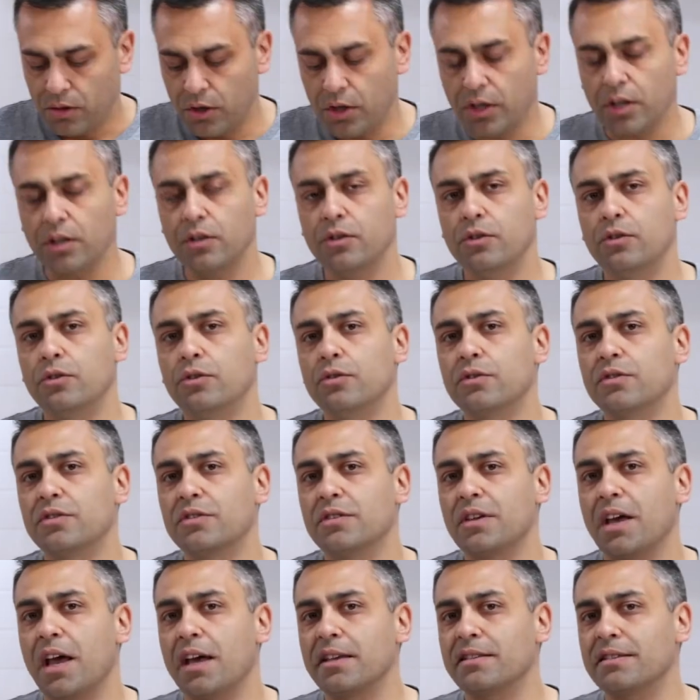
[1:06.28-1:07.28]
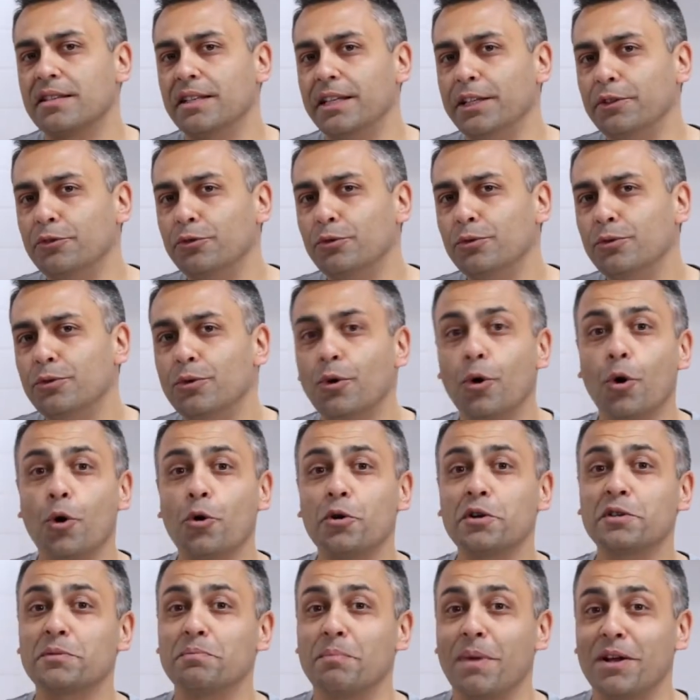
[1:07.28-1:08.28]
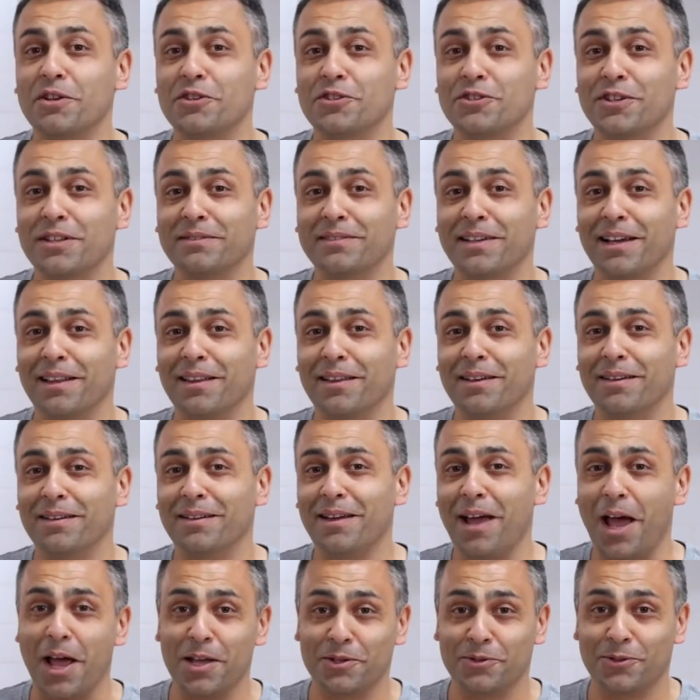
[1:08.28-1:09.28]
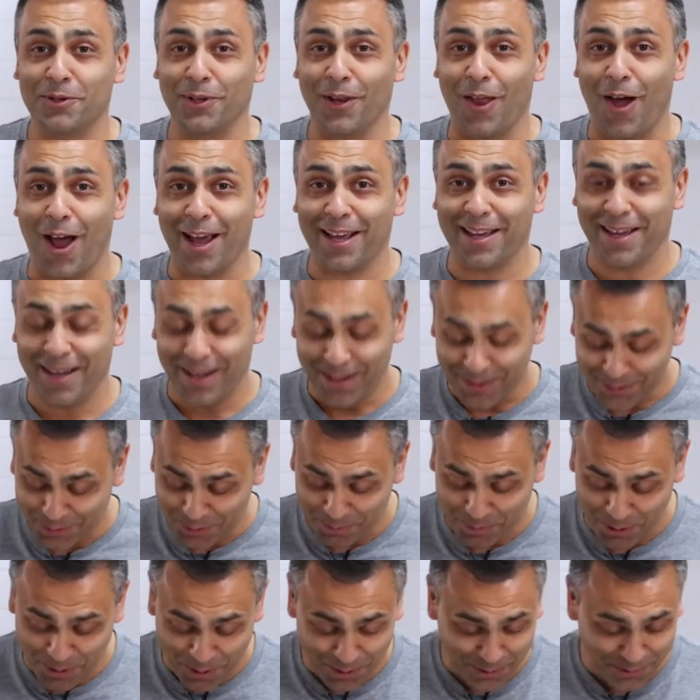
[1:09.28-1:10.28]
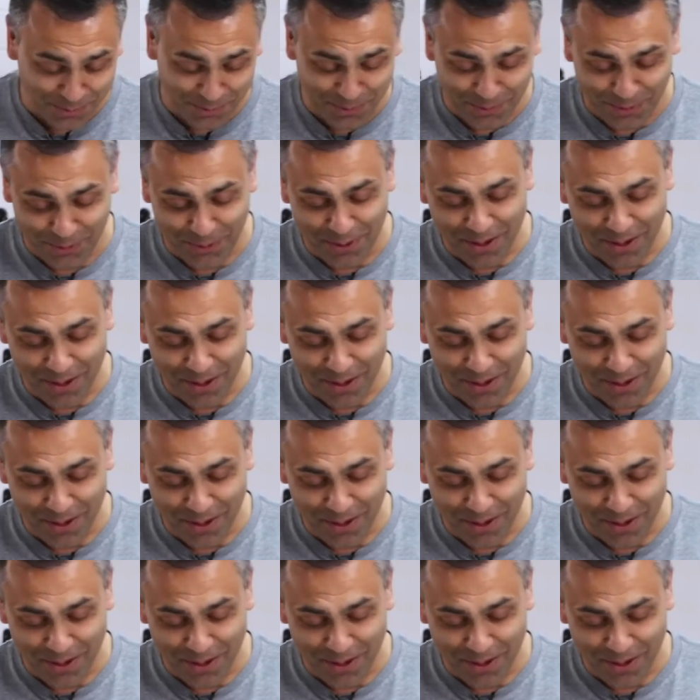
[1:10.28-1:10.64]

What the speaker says: you can use as little or as much Nutella as you like. To be honest with